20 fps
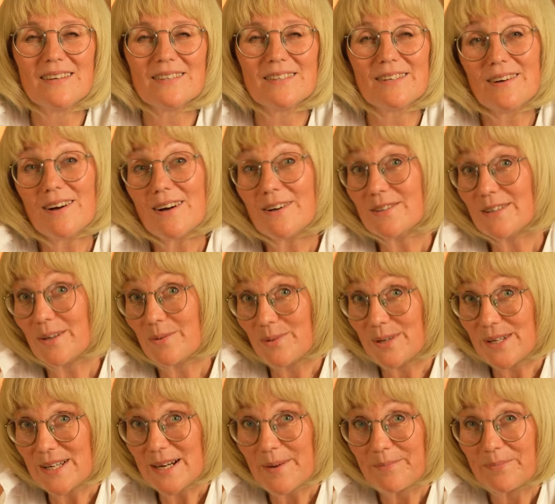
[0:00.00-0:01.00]
Throughout the
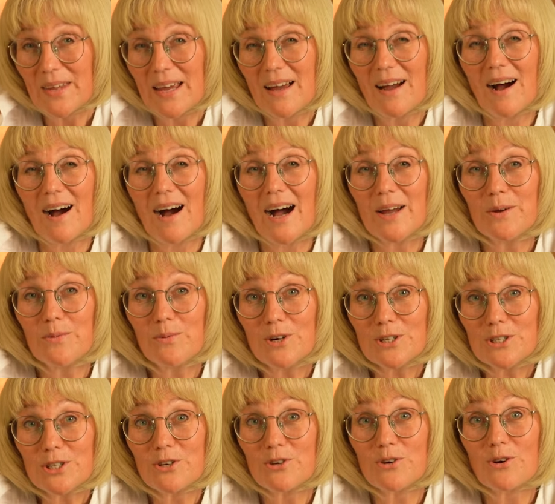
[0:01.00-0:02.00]
week, I
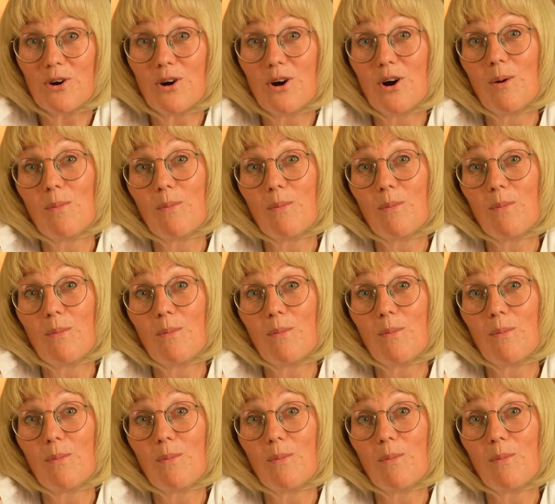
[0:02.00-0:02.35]
watched her